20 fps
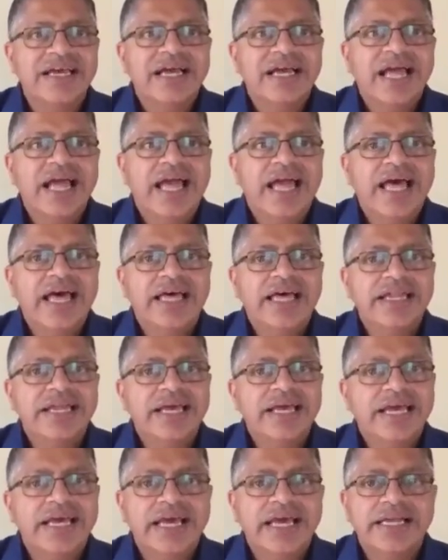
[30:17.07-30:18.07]
and
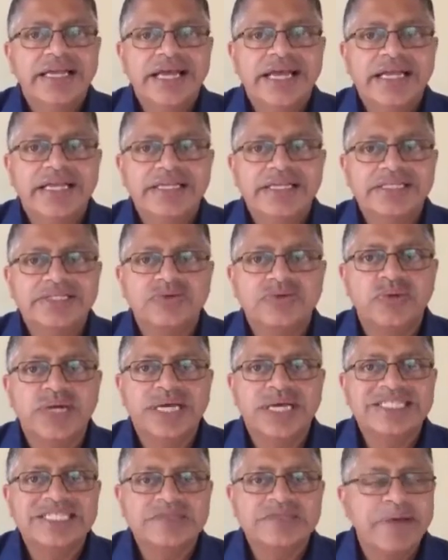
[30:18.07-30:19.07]
and and just
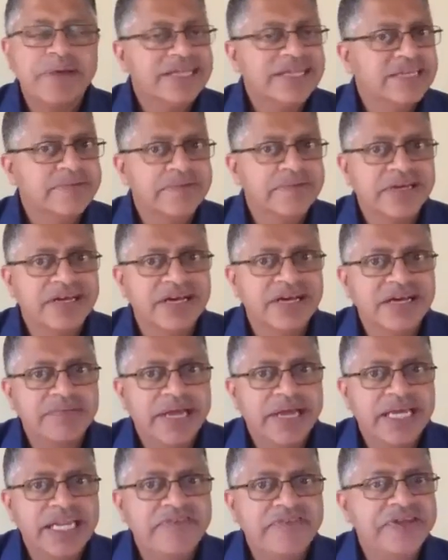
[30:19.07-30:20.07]
expect him to
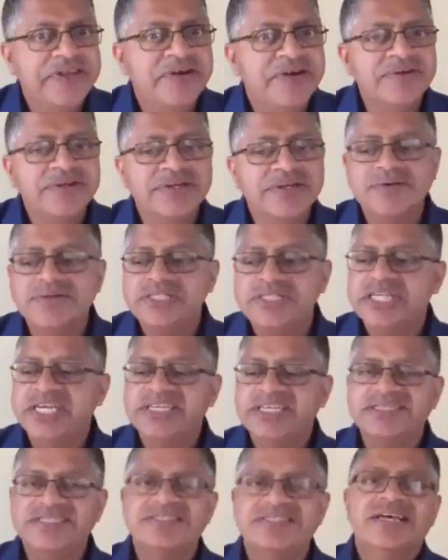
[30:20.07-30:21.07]
come and if you don't know
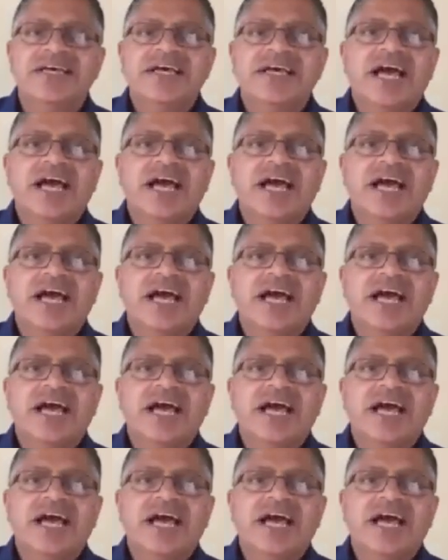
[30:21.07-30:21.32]
jesus